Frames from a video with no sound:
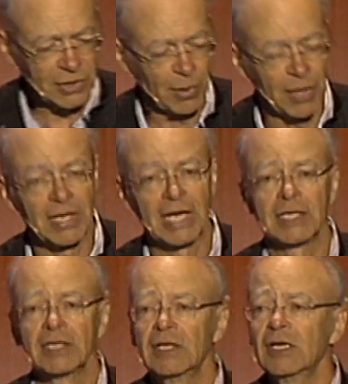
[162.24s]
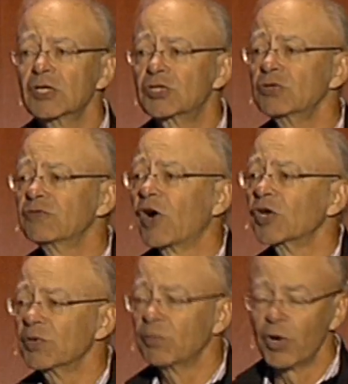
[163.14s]
He wrote a
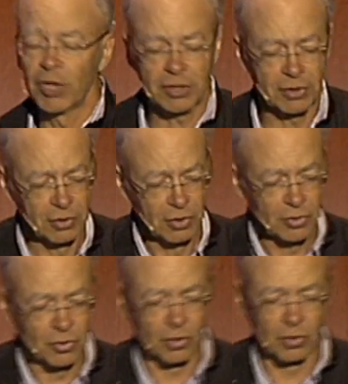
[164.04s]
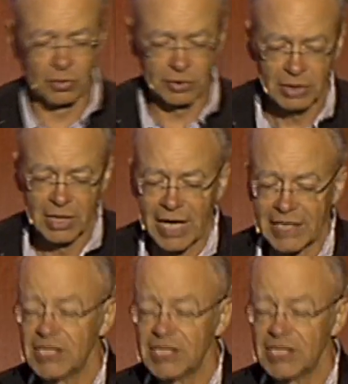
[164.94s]
two-volume work called A